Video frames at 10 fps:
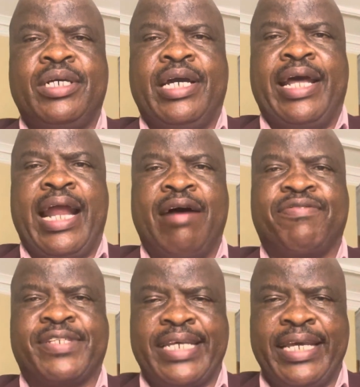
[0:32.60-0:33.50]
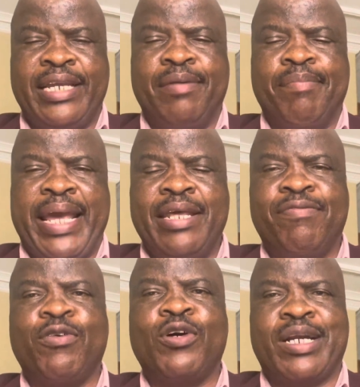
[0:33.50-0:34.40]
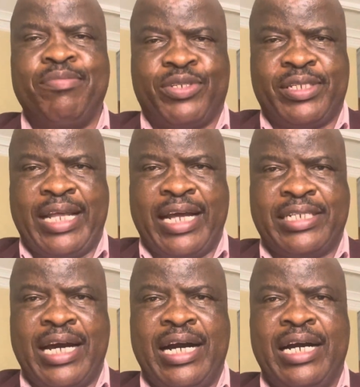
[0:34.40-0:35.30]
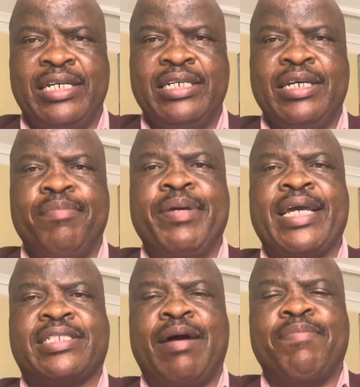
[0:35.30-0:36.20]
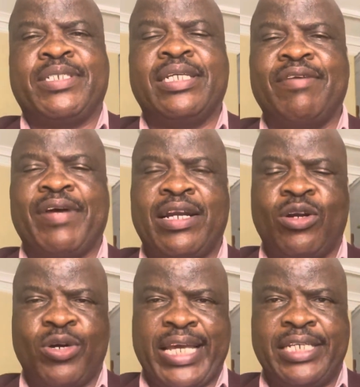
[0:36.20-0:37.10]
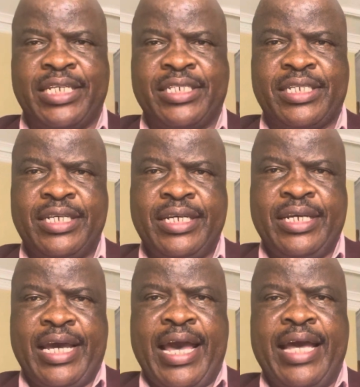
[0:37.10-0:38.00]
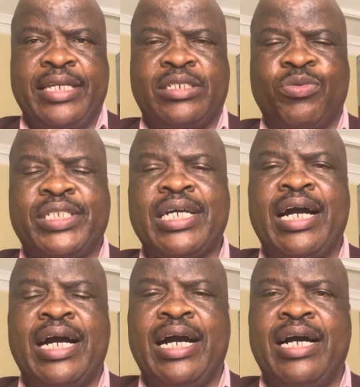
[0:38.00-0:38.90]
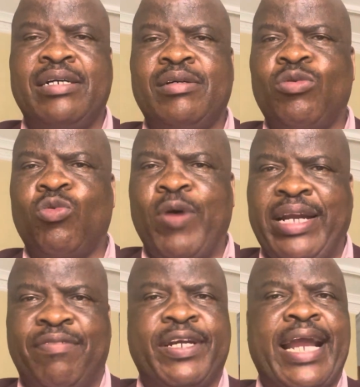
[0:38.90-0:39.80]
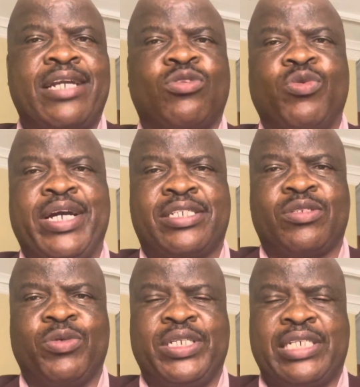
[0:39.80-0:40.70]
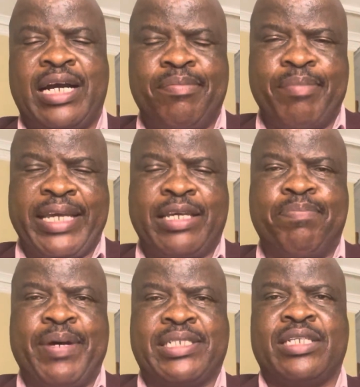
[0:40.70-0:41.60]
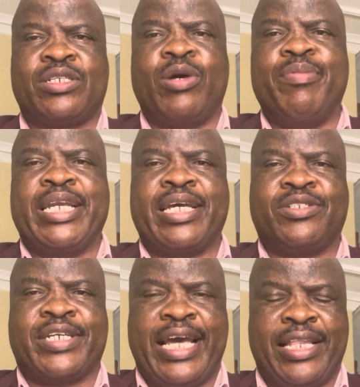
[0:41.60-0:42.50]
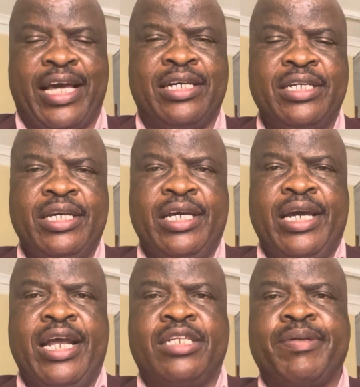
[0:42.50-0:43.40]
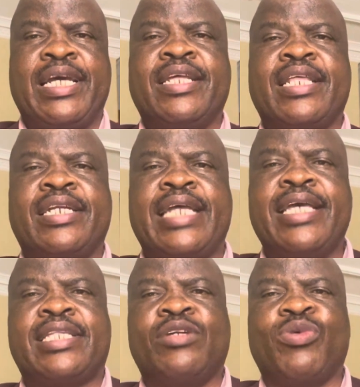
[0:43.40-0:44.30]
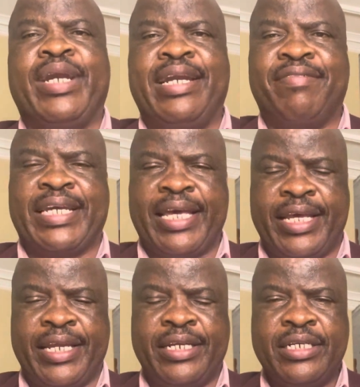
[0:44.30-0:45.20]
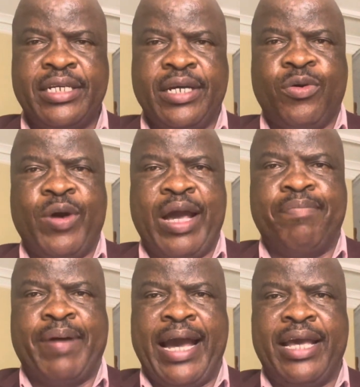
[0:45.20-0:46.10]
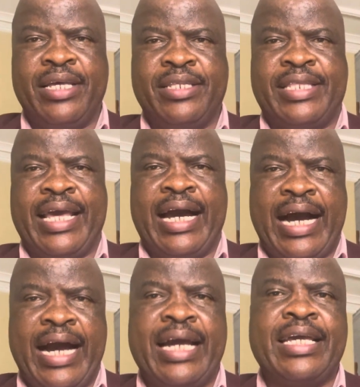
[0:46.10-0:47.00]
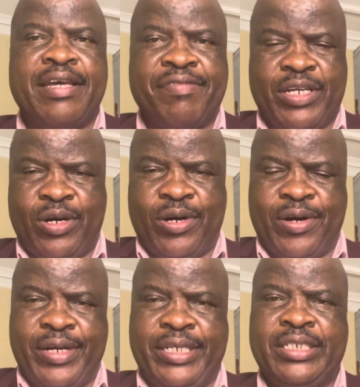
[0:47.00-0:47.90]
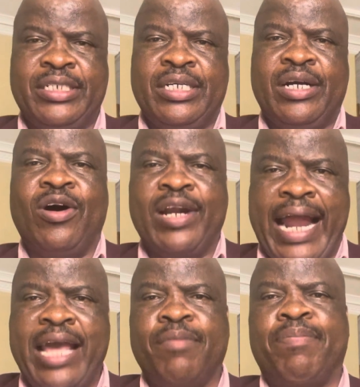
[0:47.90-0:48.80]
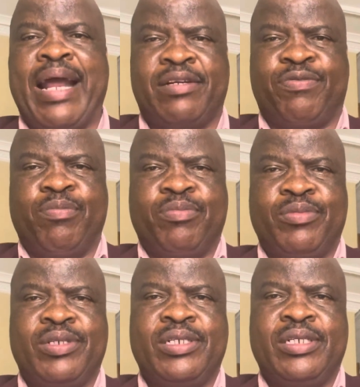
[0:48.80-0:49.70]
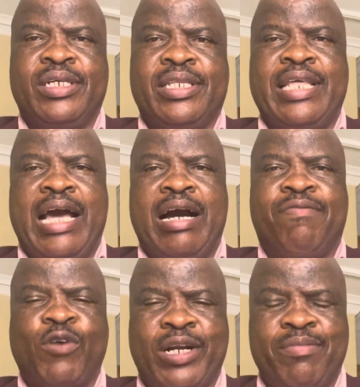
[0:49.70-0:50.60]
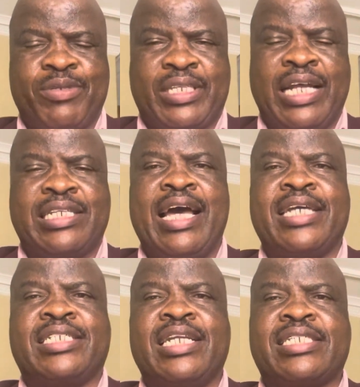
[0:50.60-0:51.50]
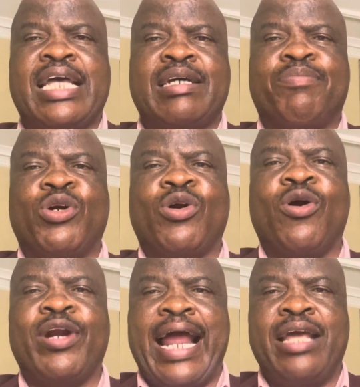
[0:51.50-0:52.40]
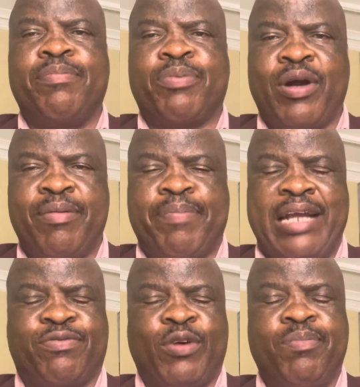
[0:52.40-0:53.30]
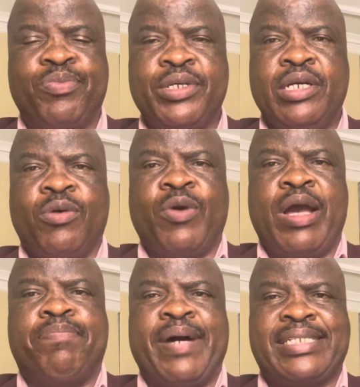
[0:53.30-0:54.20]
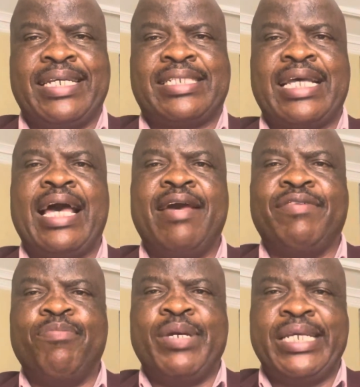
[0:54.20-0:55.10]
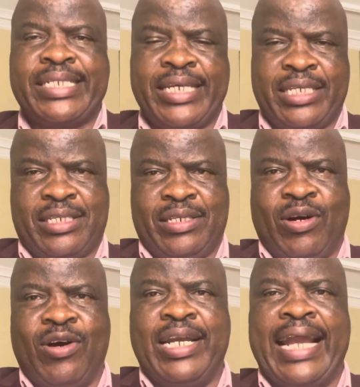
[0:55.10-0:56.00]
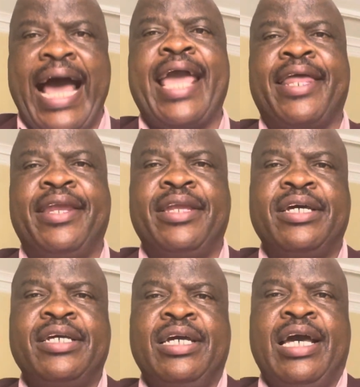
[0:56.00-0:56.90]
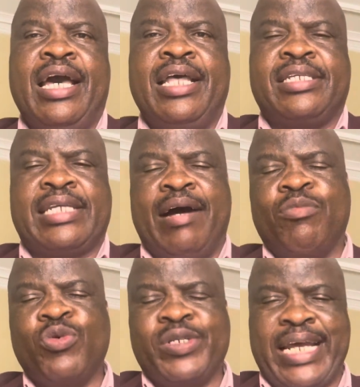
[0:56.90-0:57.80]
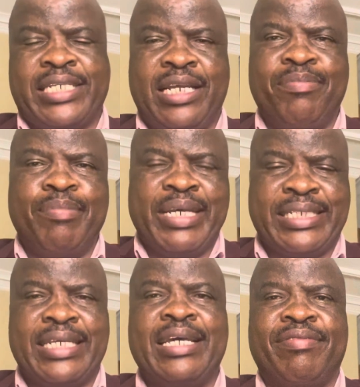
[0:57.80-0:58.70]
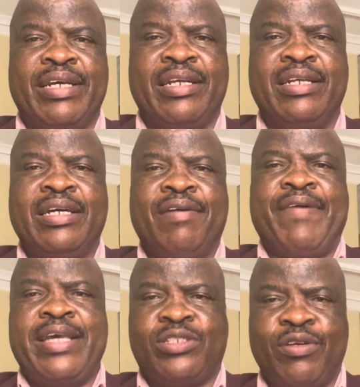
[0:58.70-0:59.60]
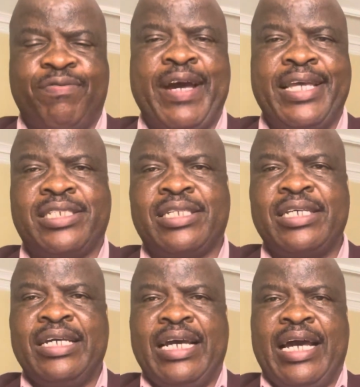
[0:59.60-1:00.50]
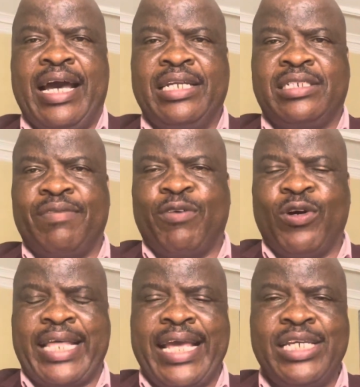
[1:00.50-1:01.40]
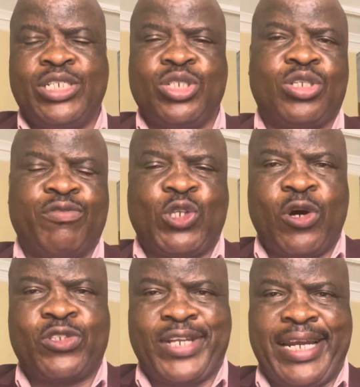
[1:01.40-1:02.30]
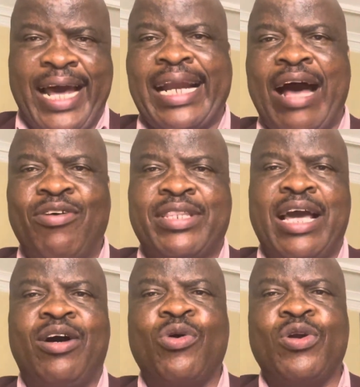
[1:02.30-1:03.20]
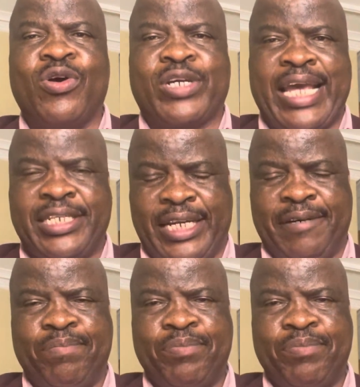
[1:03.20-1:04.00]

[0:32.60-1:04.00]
And I've seen many forums that are being established in different locations and which are wonderful networks which are making pastors to communicate together. And especially in the days that we're living in, whereby they are even on online platform. There are forums that are actually set up on online platform where pastors are having meetings online, and some would actually meet even face to face and for the issues of doctrine around their own location.